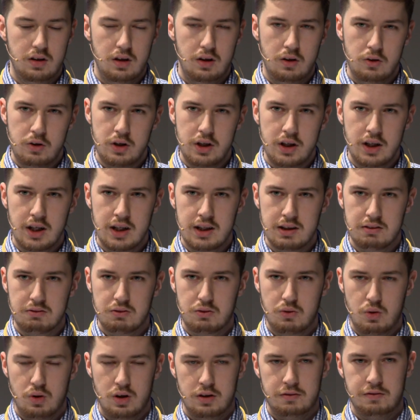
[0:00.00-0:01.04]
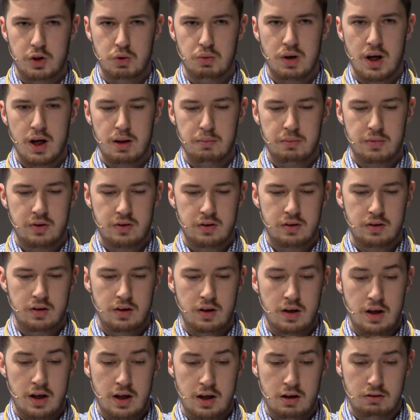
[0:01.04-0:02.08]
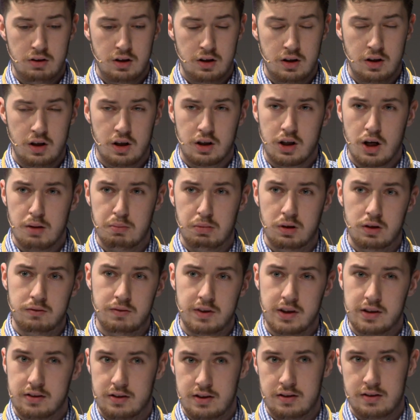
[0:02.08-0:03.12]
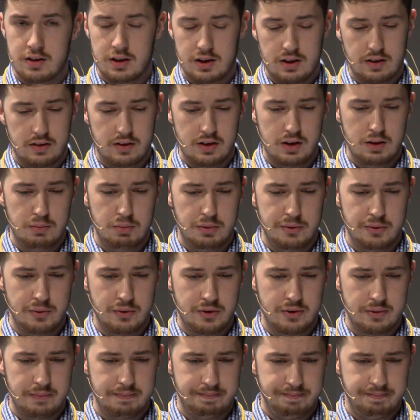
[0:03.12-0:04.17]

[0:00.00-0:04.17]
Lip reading: Looking at quite a few apps, here are a couple of existing examples.